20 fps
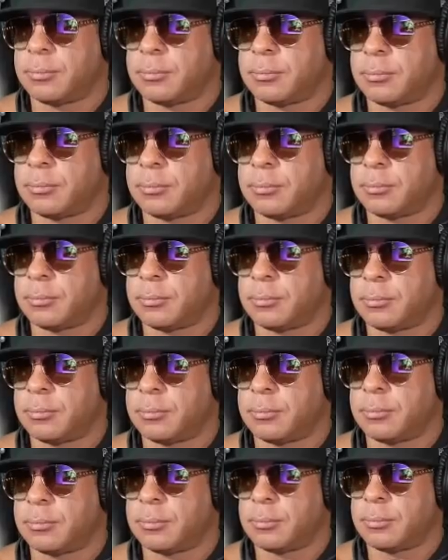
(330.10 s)

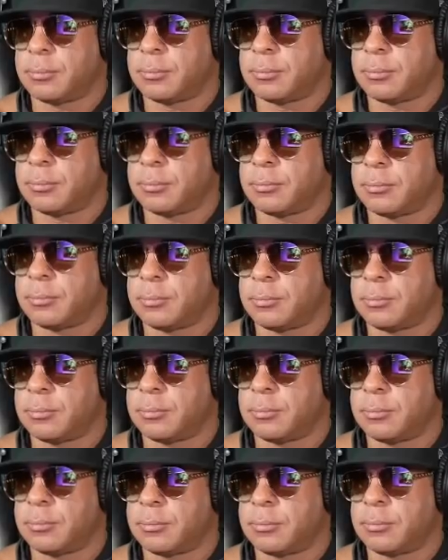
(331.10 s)

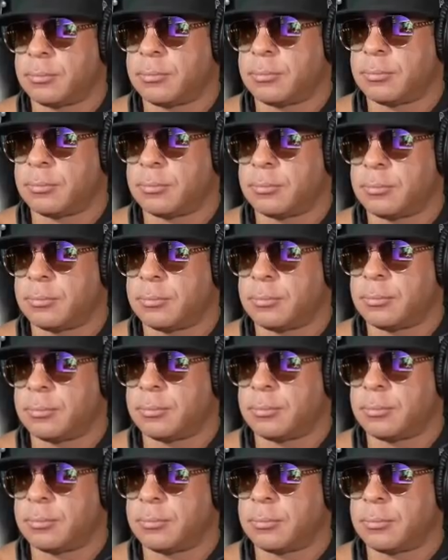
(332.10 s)

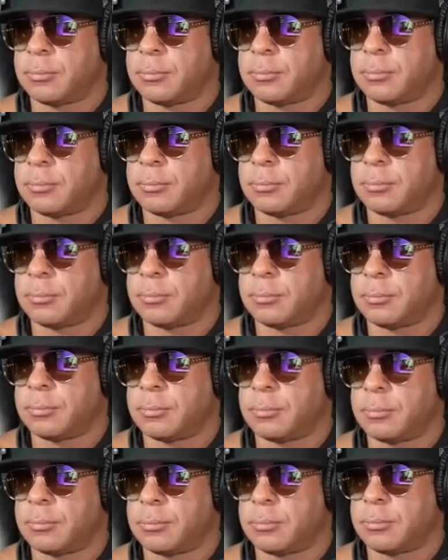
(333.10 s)

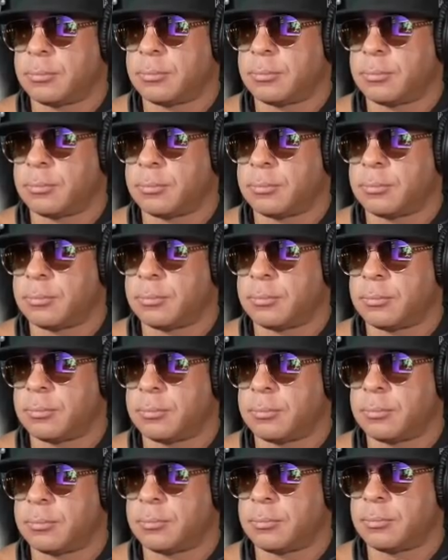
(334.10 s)

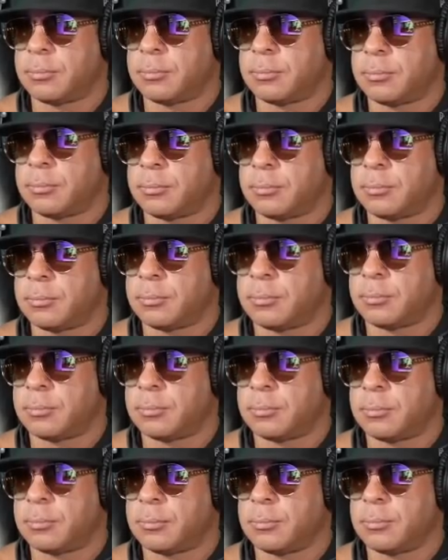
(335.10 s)

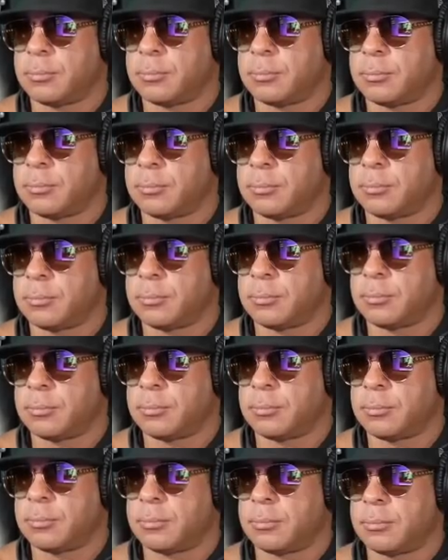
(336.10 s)

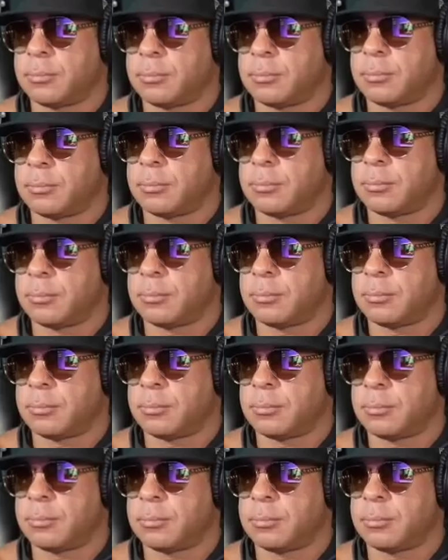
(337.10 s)
(not speaking)